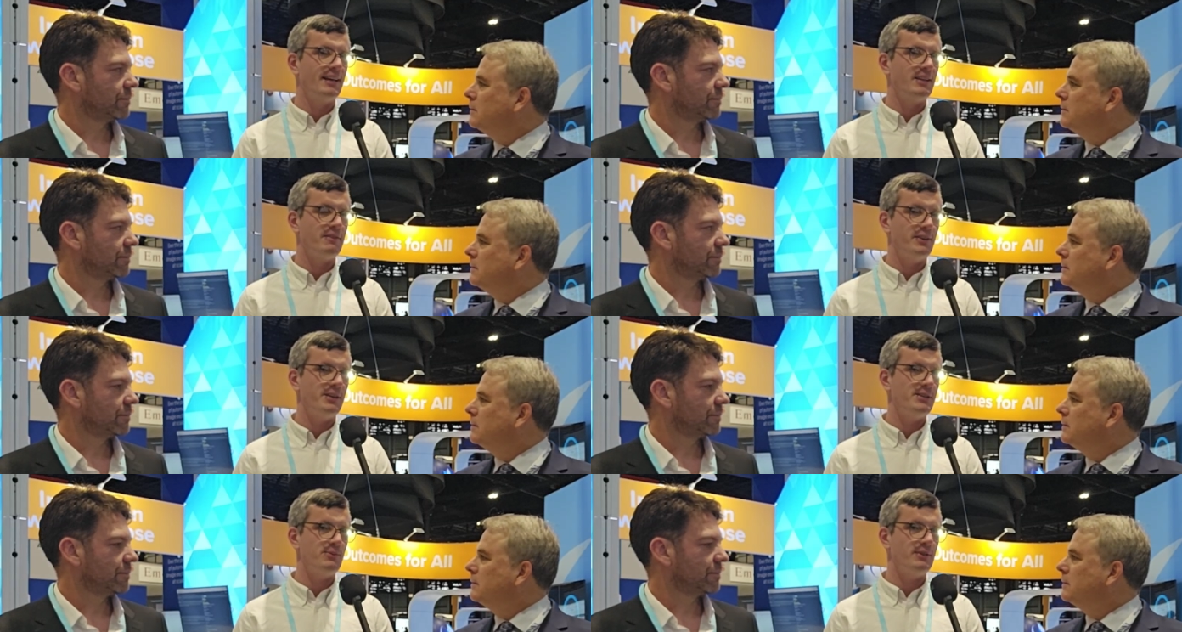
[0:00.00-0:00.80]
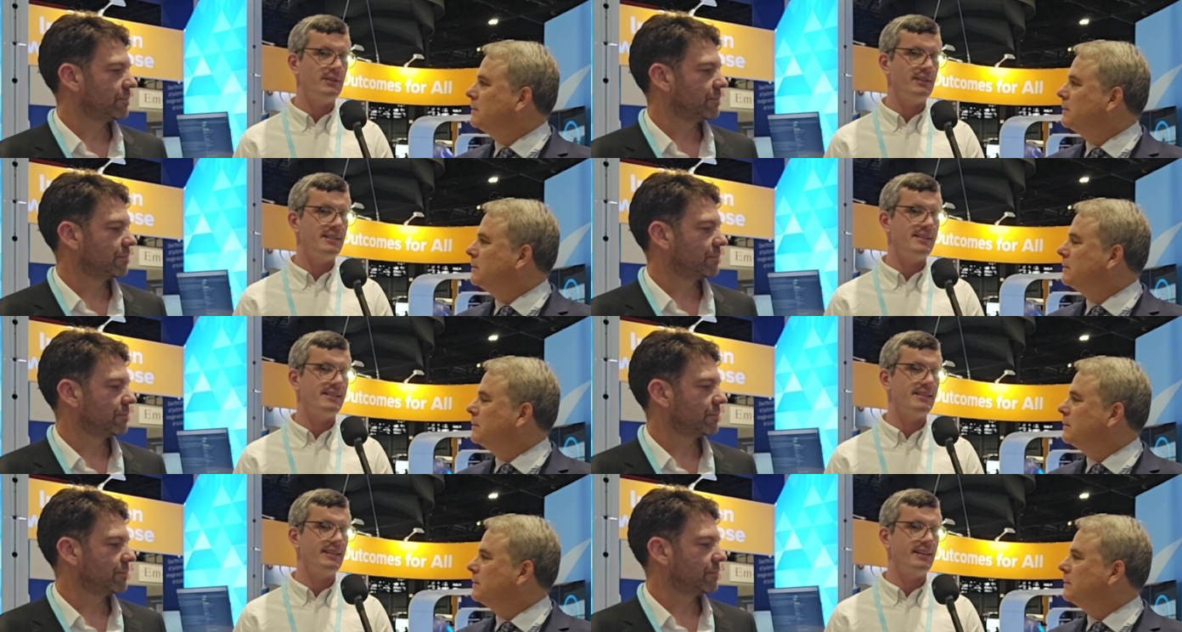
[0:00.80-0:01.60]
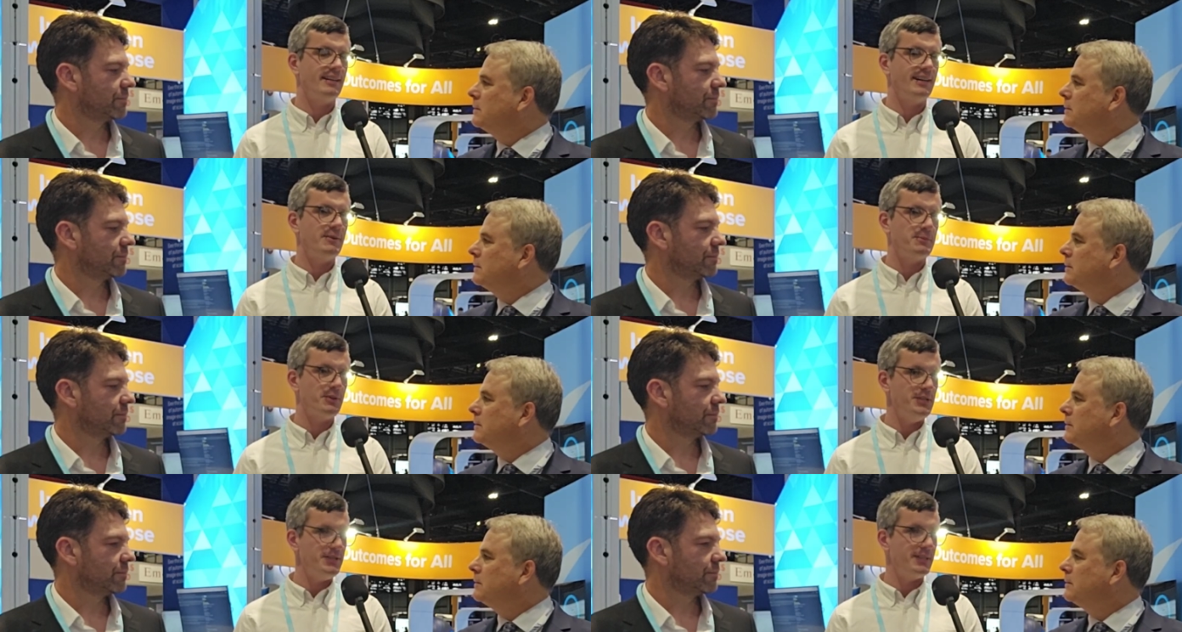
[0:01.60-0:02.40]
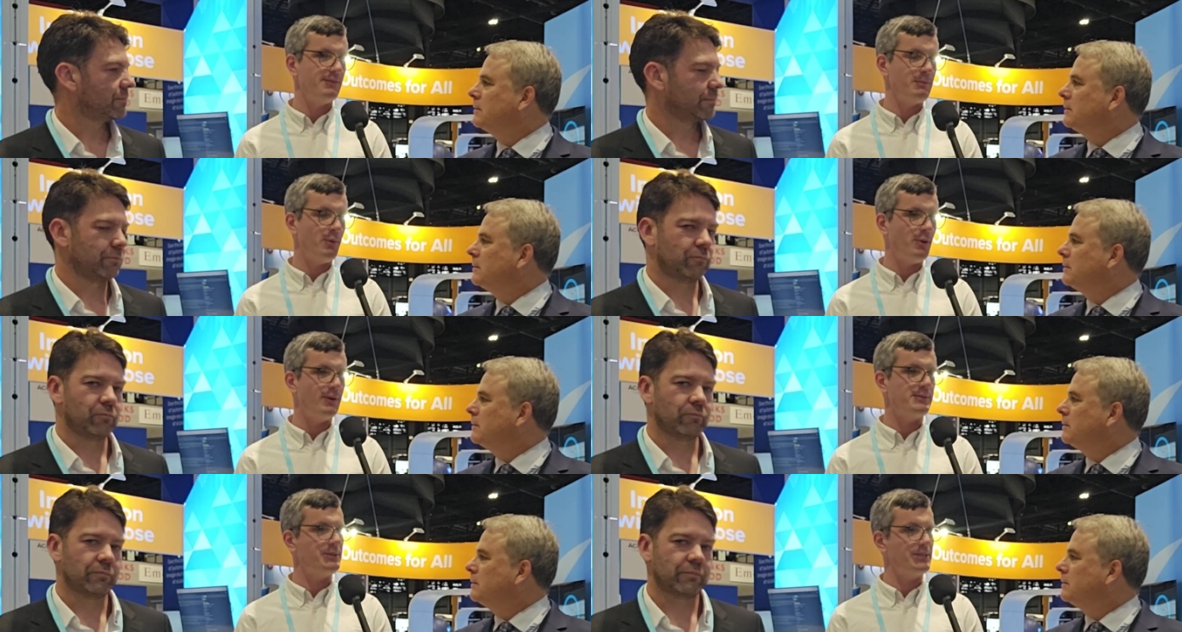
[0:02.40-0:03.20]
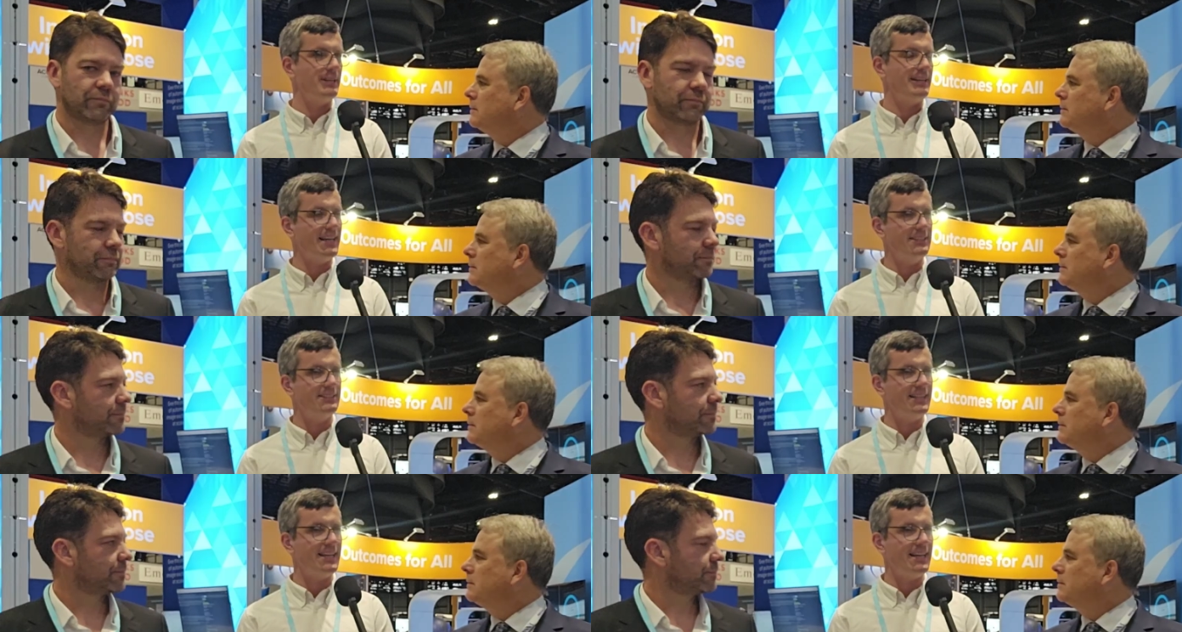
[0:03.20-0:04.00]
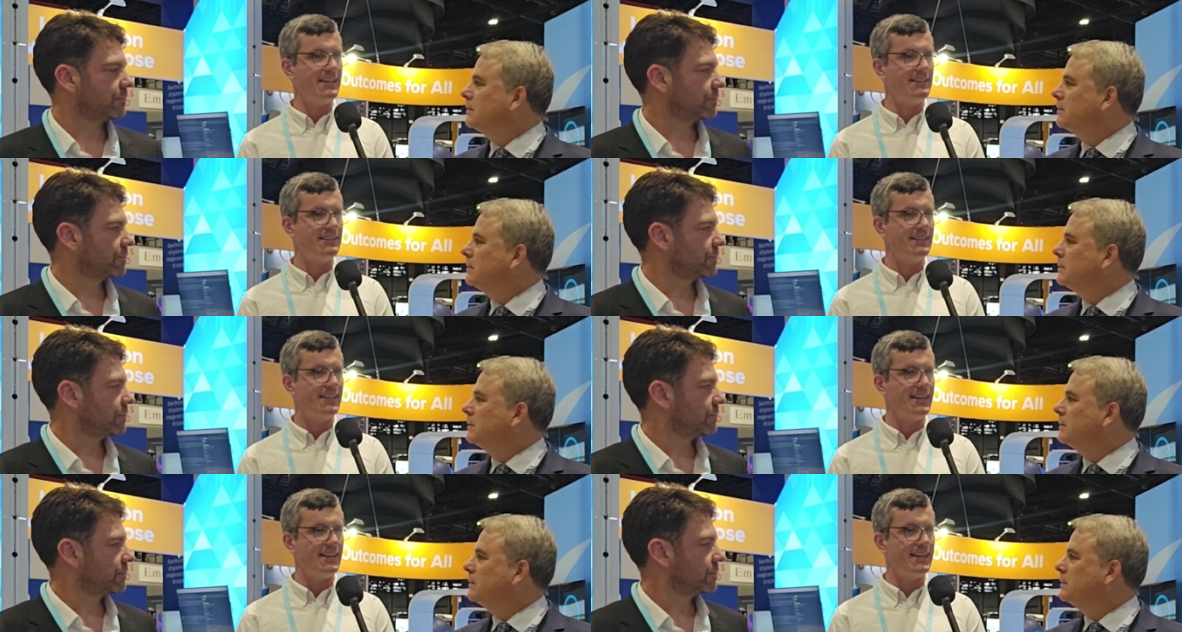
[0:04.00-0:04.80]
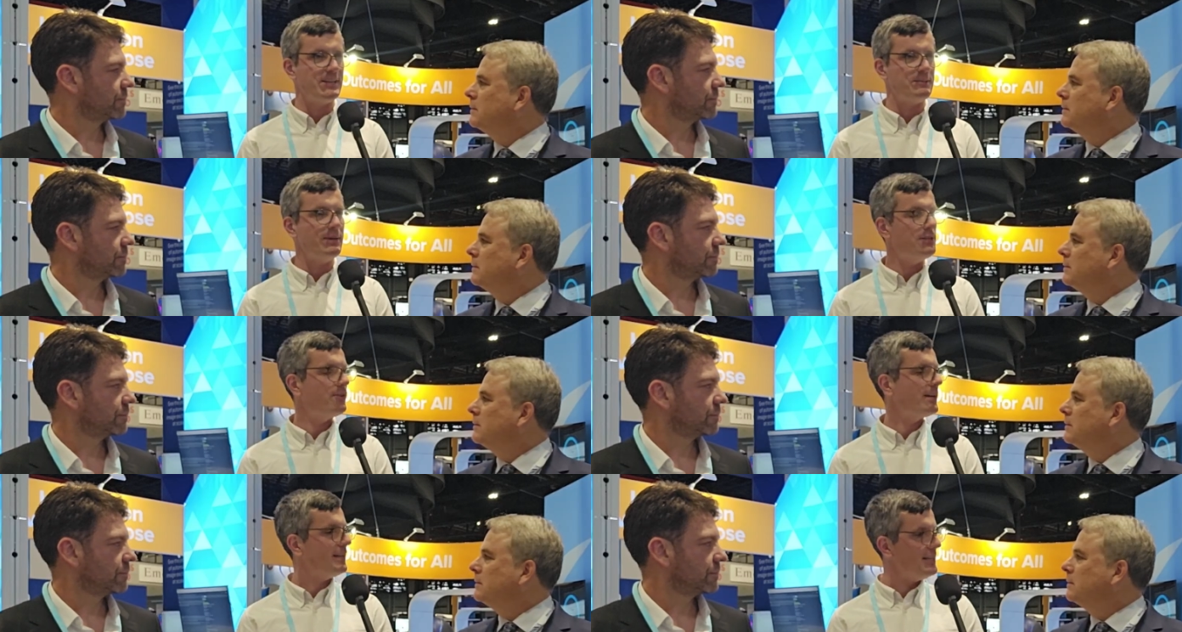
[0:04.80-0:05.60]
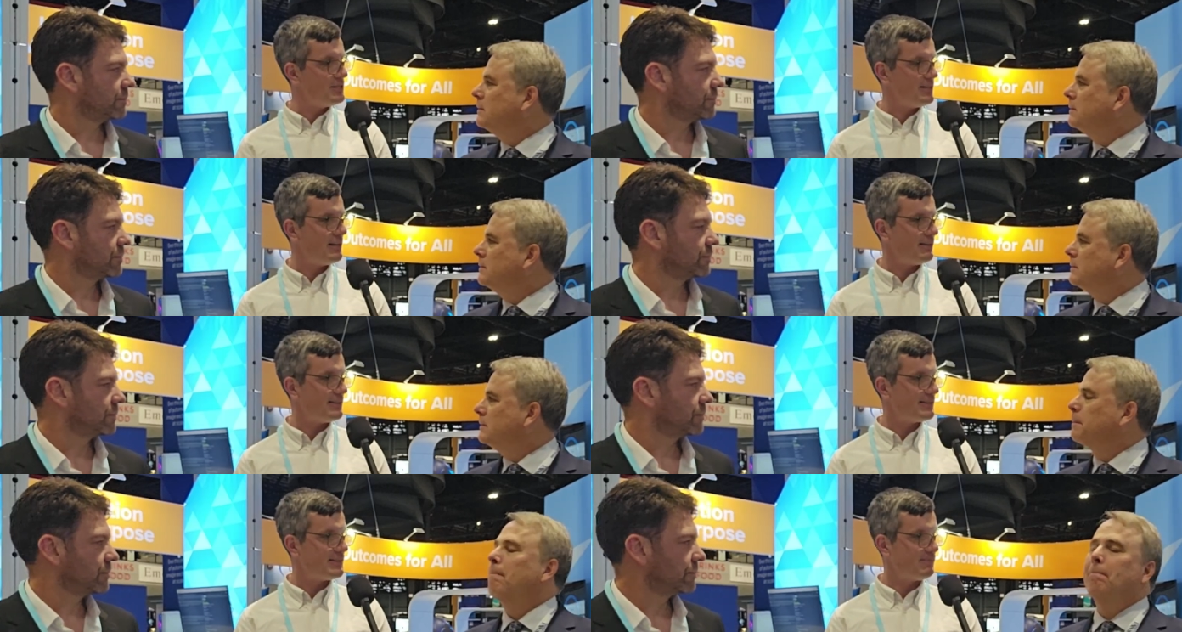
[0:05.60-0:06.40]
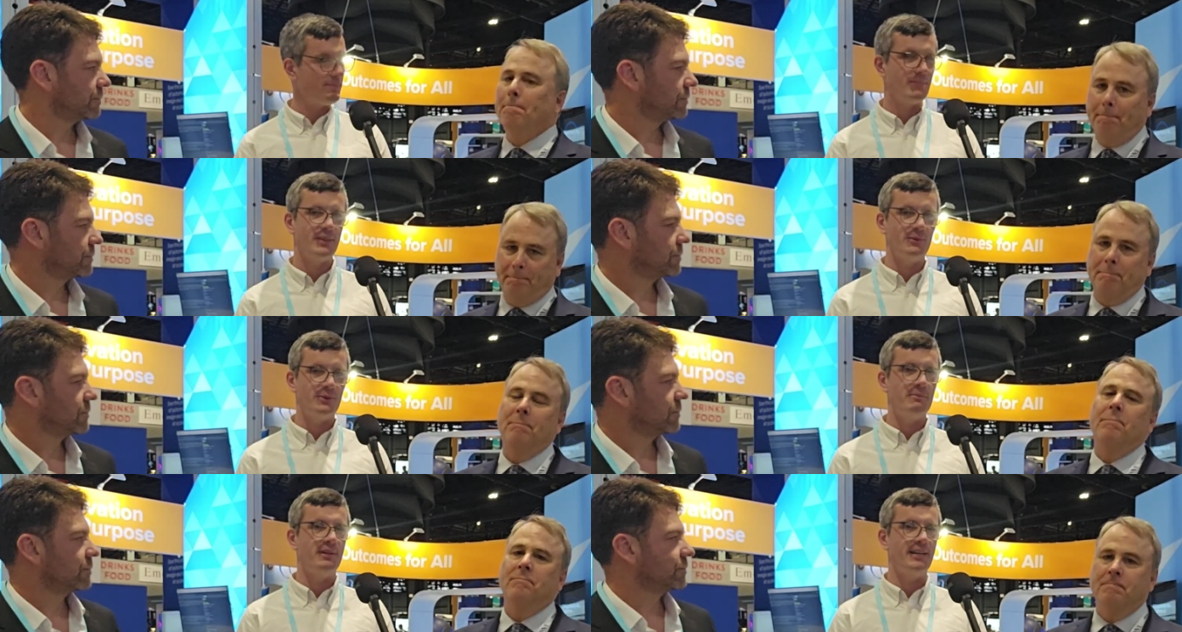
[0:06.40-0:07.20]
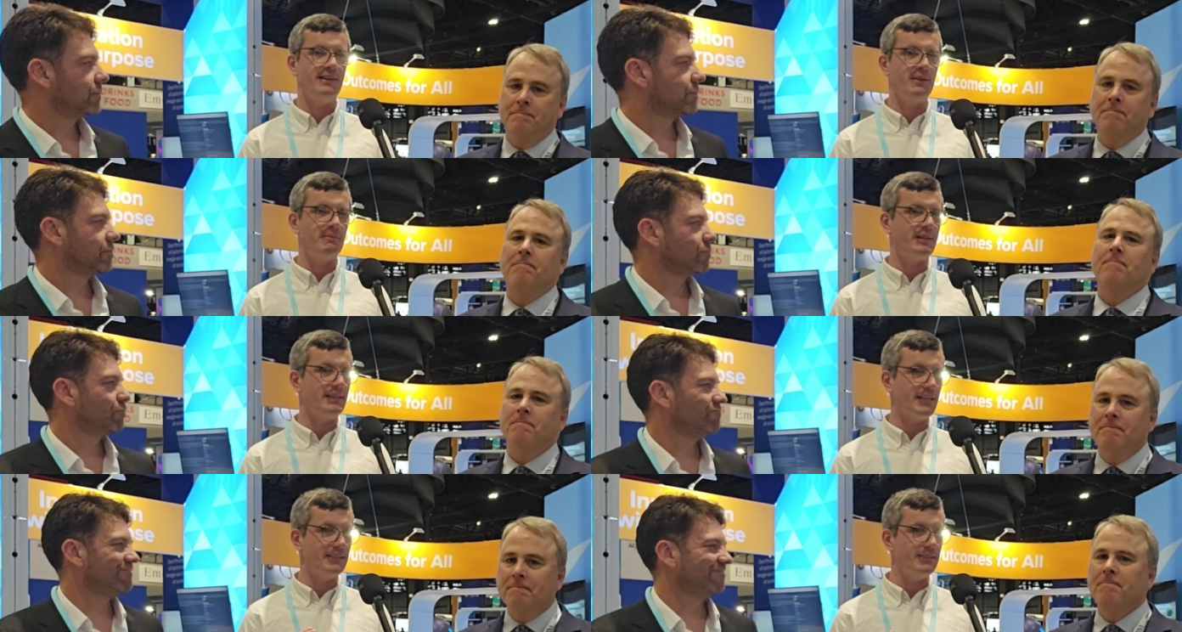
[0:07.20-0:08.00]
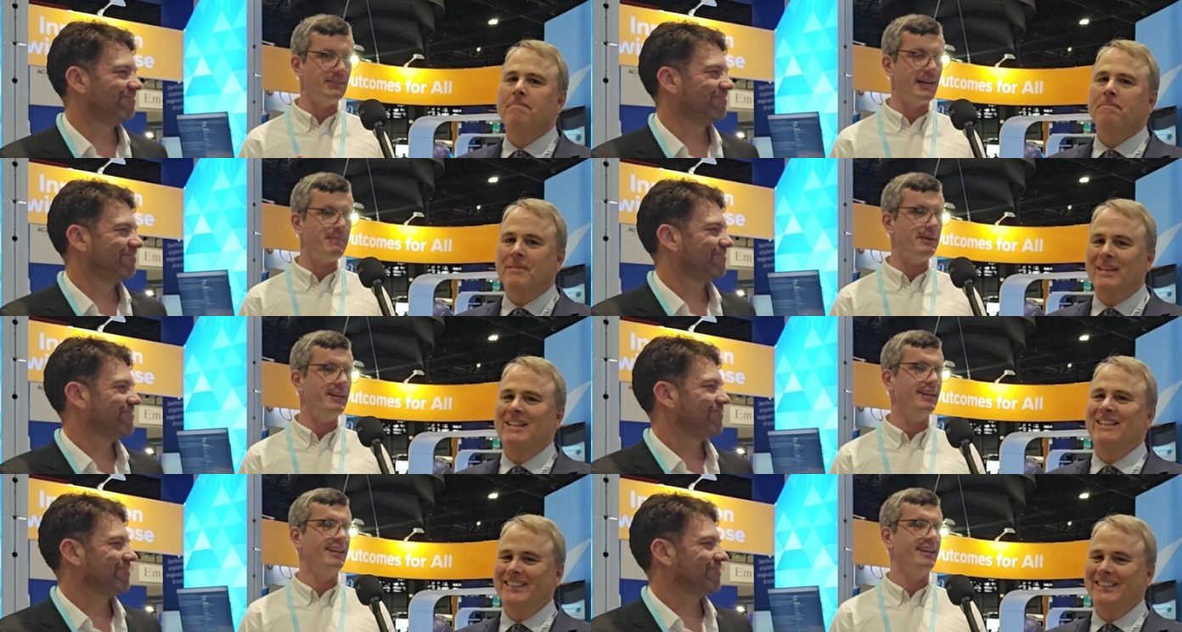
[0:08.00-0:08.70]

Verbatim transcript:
Speaker 1: The first was uh, I was producing reports which occasionally had uh, speech recognition errors. You wouldn't believe it, but they do happen.